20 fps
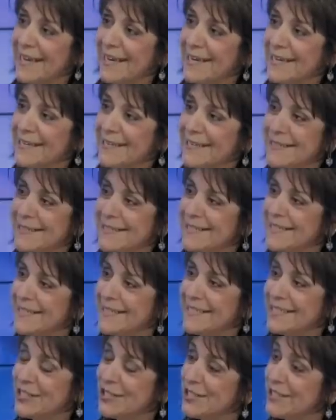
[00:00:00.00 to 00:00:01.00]
and
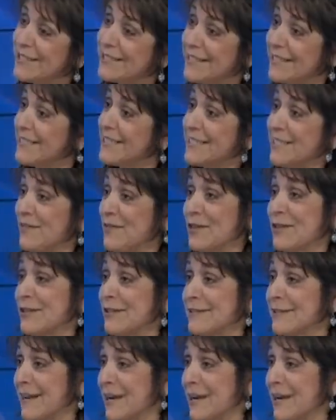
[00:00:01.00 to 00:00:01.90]
it's just it's difficult.